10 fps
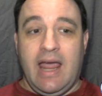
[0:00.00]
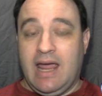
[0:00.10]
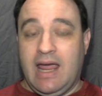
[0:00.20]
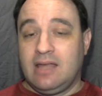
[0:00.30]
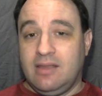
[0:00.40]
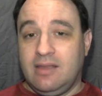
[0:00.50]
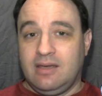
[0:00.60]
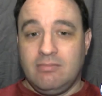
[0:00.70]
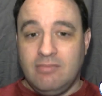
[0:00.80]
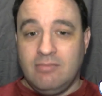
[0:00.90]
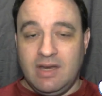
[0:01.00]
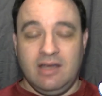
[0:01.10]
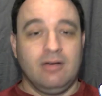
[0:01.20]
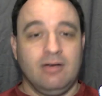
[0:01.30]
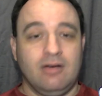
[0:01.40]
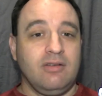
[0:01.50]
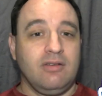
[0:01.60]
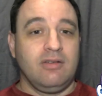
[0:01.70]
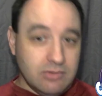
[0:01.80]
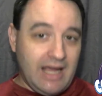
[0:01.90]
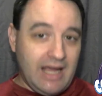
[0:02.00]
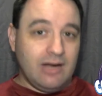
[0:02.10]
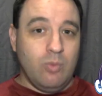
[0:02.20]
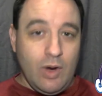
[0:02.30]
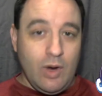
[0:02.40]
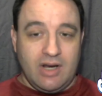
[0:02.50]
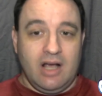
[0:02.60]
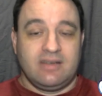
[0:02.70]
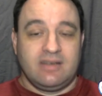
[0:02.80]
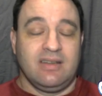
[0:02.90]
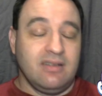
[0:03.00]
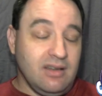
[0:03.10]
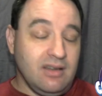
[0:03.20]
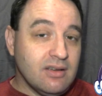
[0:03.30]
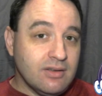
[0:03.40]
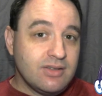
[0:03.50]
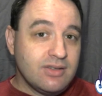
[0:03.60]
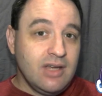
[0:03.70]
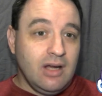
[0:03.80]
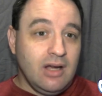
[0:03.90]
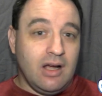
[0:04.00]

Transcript: and then, if you like what the content is,